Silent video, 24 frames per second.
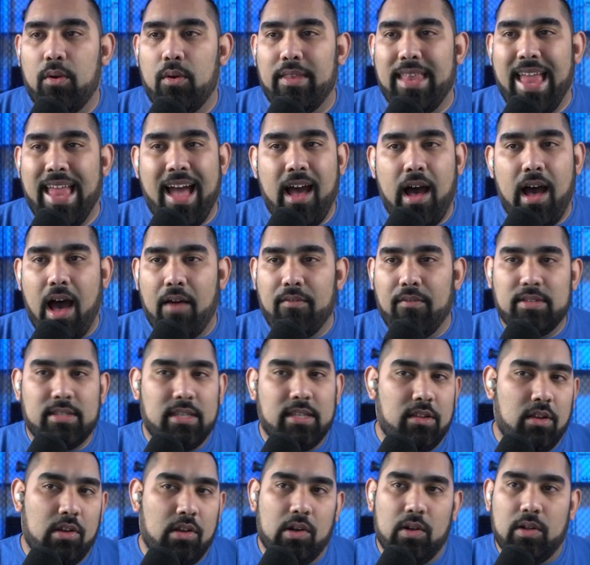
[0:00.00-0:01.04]
now obviously
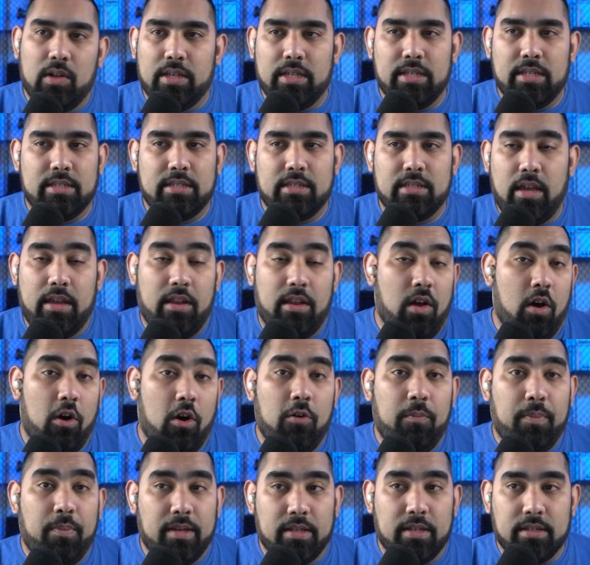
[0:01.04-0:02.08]
the goal is, and the
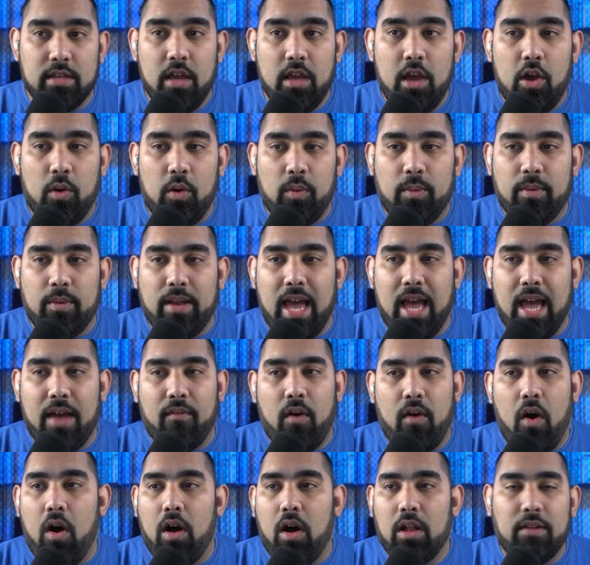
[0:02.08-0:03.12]
hope is, we would have
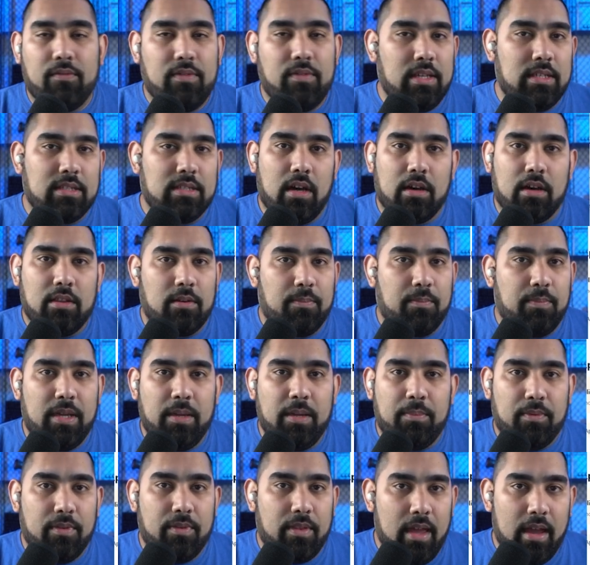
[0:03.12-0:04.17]
all of these other
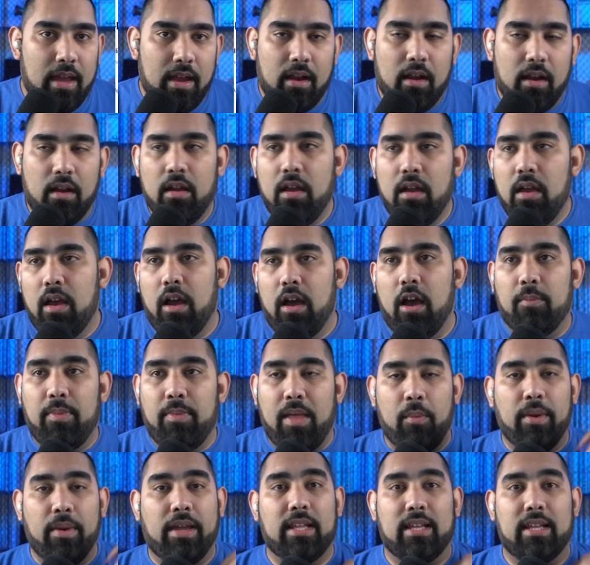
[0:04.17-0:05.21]
people there um, that
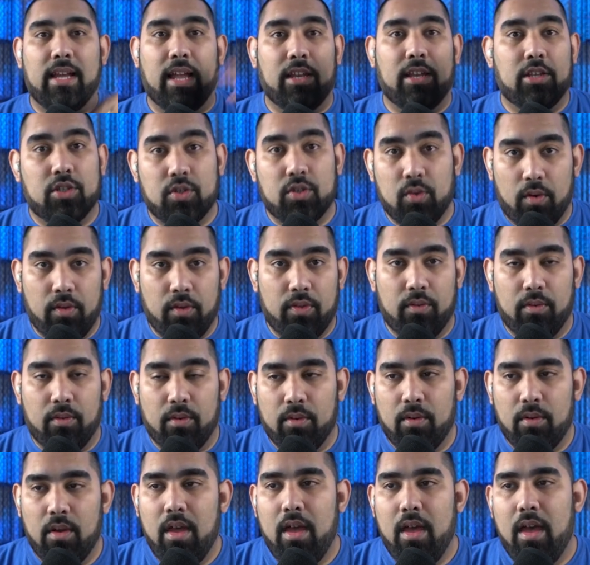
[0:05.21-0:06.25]
we can kind of sort through.
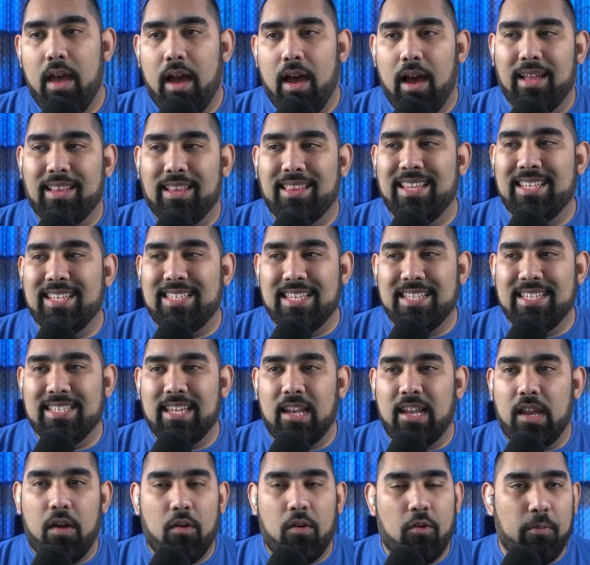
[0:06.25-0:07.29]
Uh, this isn't
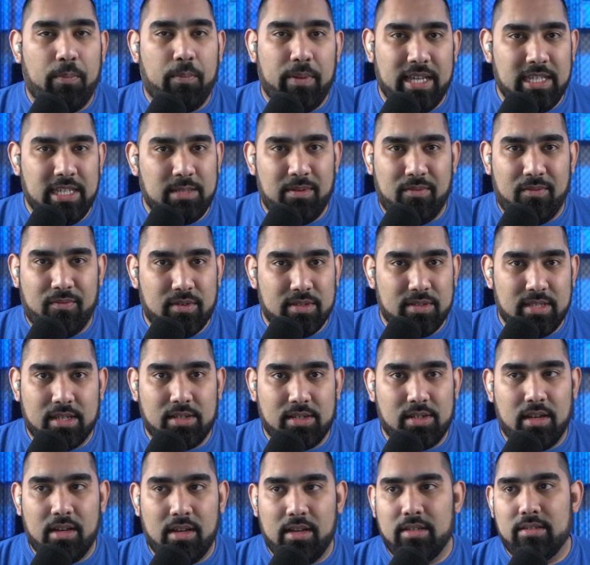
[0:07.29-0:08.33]
a replacement for
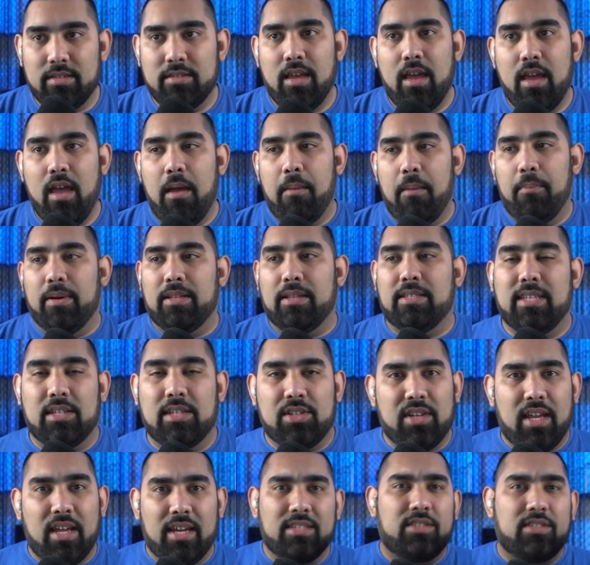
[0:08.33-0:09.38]
Sessionize, but
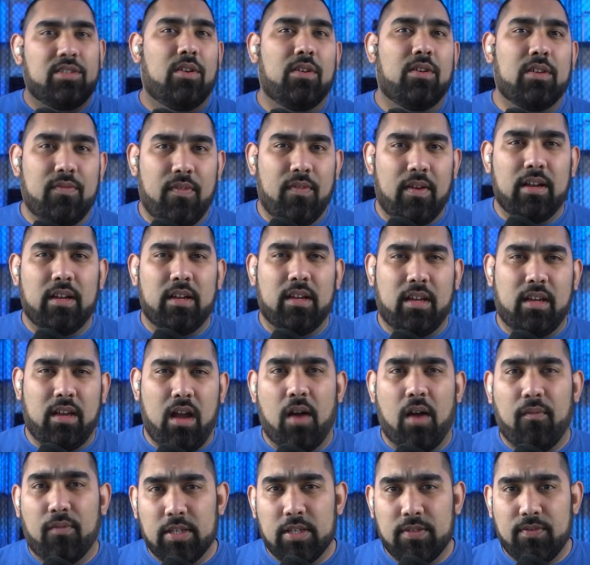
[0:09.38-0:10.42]
Sessionize, you know, is very
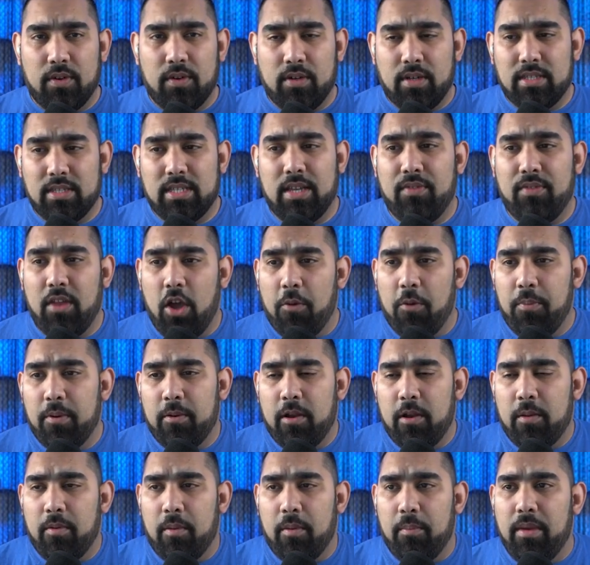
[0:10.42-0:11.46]
conference focused. If they open
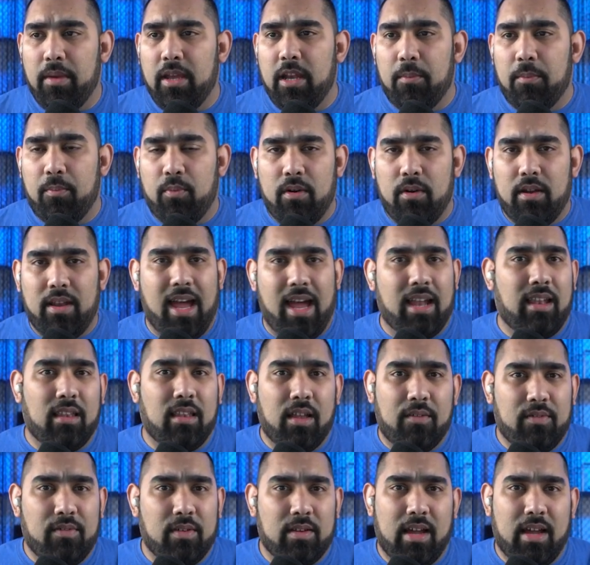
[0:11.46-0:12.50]
up a meetup one, I'd love
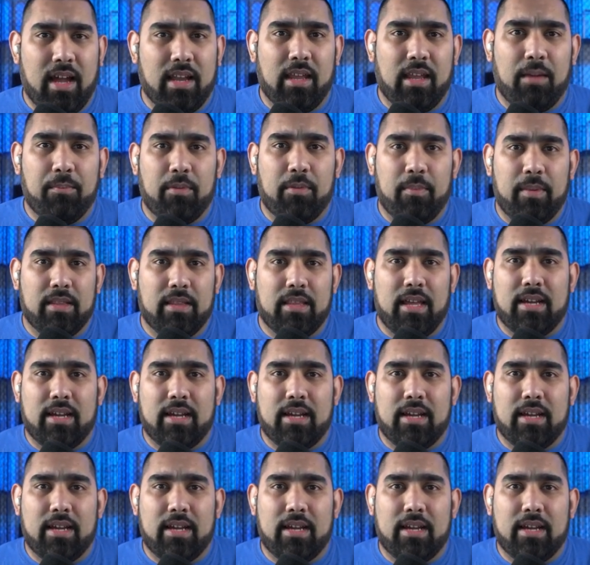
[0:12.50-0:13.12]
to kind of implement that